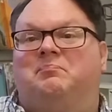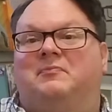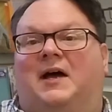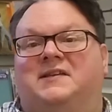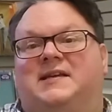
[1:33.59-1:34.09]

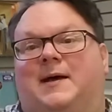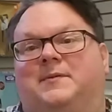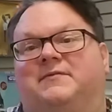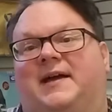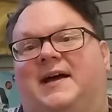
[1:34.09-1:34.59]
on top
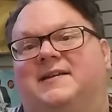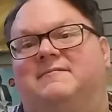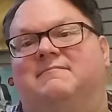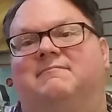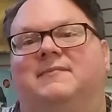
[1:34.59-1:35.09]
of that
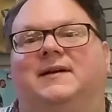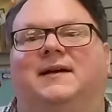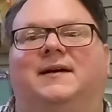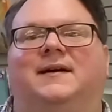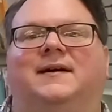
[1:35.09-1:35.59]

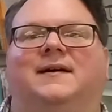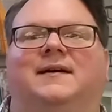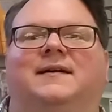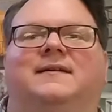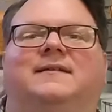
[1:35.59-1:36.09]

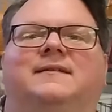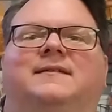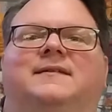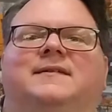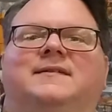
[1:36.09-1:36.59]
uh,
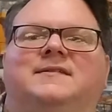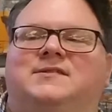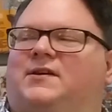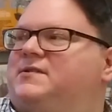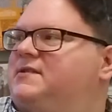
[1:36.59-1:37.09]
it's
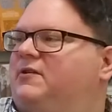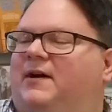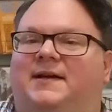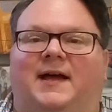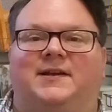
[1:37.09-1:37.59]
also
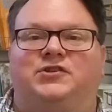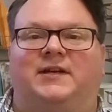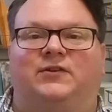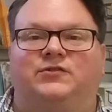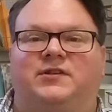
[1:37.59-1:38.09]
I got a
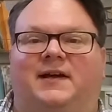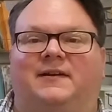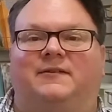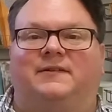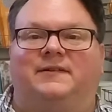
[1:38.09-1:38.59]
shingle shot
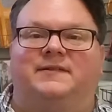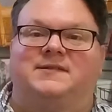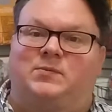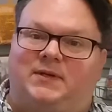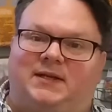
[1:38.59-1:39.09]
earlier
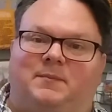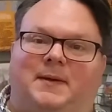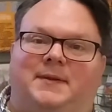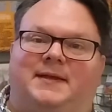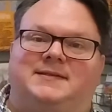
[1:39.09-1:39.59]
this week
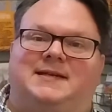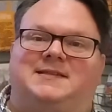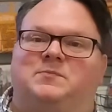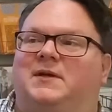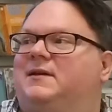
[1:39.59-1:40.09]
maybe that
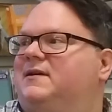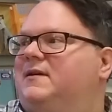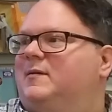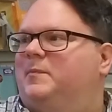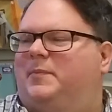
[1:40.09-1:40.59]
dates me
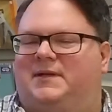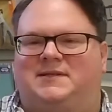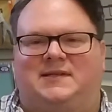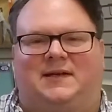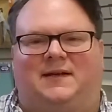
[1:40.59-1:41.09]
but
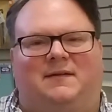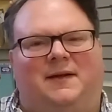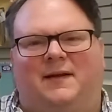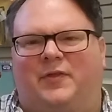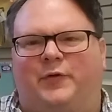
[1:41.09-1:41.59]

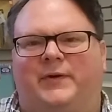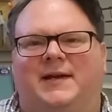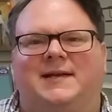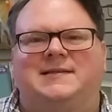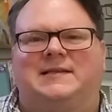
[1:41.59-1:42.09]
uh, three
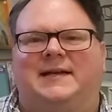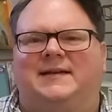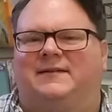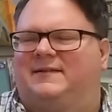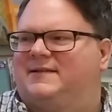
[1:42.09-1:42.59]
days
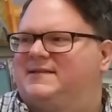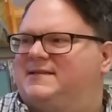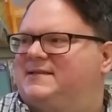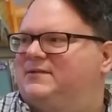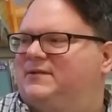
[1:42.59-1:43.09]
later and it's
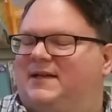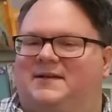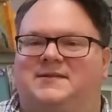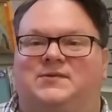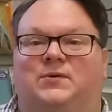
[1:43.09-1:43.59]
still kind of
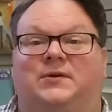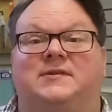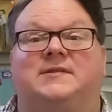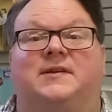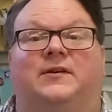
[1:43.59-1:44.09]
sore
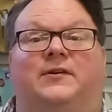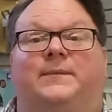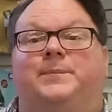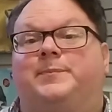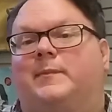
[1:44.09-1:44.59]

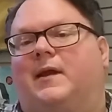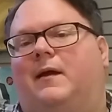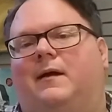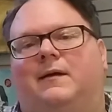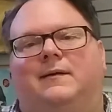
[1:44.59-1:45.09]
so
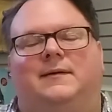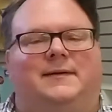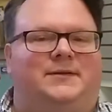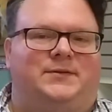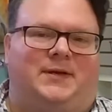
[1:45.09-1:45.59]

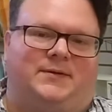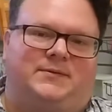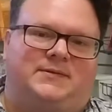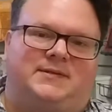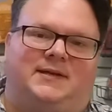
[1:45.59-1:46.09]
who
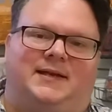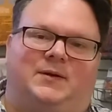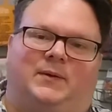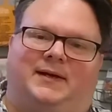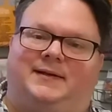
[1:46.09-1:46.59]
knows
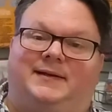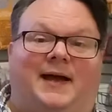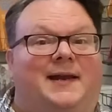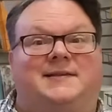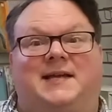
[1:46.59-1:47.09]
anyway
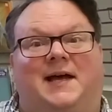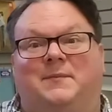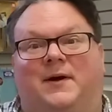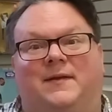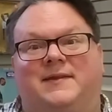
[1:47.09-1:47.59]
gotta time
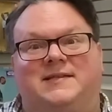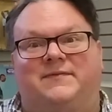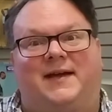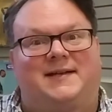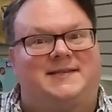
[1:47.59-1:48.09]
all these
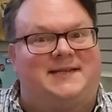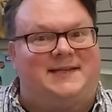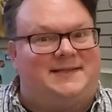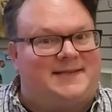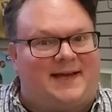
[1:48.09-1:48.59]

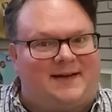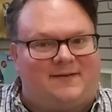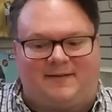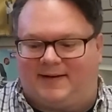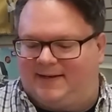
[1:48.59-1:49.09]
vaccines
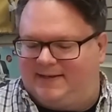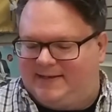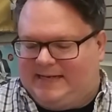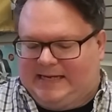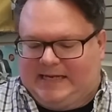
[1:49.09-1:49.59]
out right
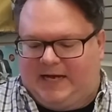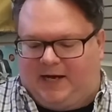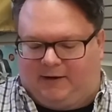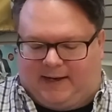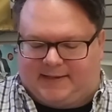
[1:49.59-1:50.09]

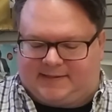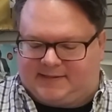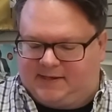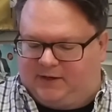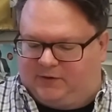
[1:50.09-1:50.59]
all right
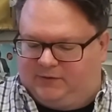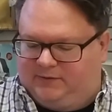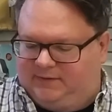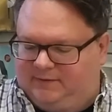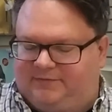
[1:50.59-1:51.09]
so
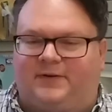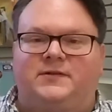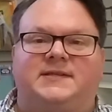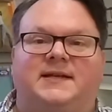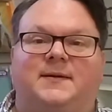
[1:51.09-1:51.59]

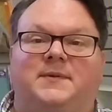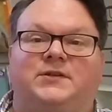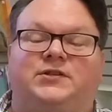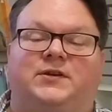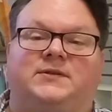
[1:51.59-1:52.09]
first thing I'm going to
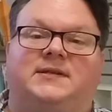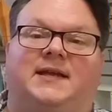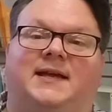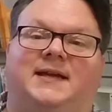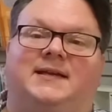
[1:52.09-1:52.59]
show
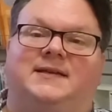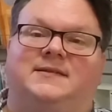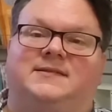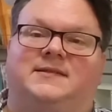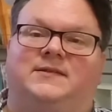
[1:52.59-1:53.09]
today
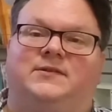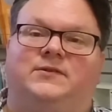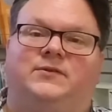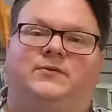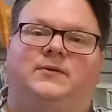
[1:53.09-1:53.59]
is the
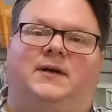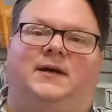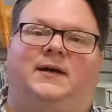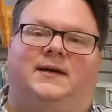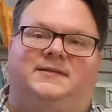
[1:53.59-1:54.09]
new
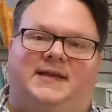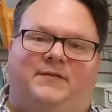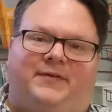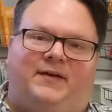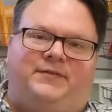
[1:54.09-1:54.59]
uh,
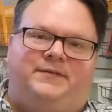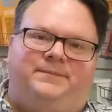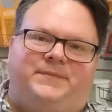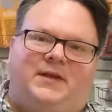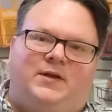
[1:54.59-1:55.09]
Deafheaven,
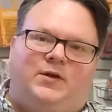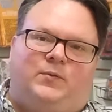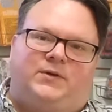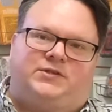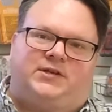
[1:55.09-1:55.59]

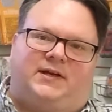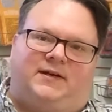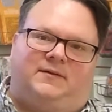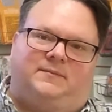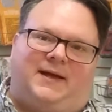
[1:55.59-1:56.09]
which
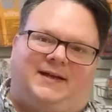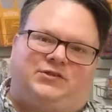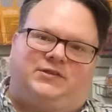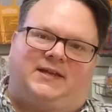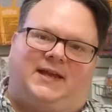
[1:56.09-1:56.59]
um,
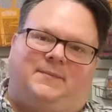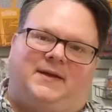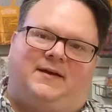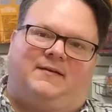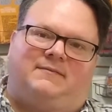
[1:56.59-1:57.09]
actually came
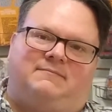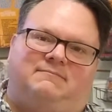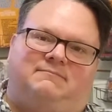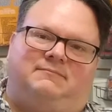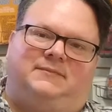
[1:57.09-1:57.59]
out
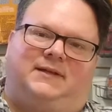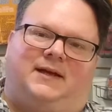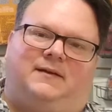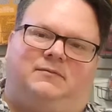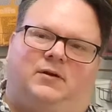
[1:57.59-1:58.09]
mm,
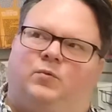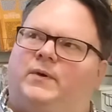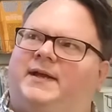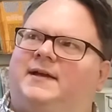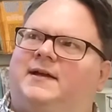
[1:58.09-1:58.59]
a
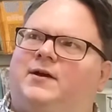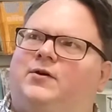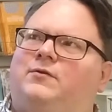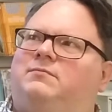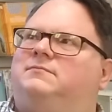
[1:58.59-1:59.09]
week ago.